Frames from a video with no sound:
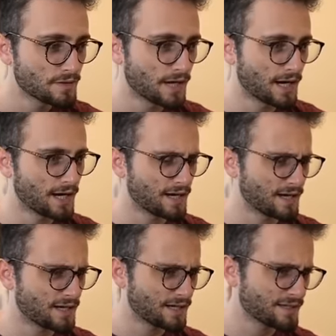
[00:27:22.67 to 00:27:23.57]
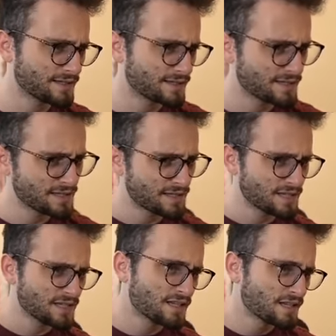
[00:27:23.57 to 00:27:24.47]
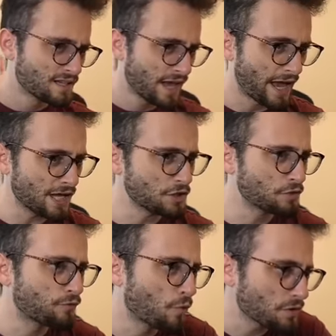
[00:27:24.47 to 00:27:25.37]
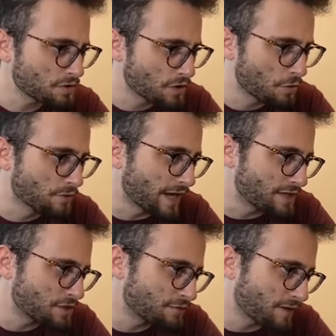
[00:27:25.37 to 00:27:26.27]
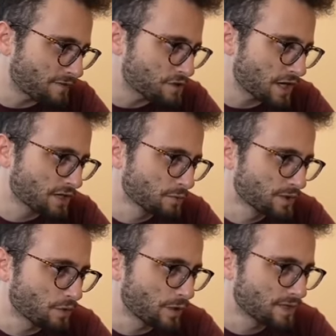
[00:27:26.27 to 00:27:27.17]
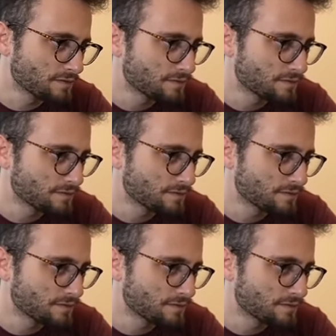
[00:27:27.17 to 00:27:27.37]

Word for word: Uh, h four to go knight g five check and win the queen.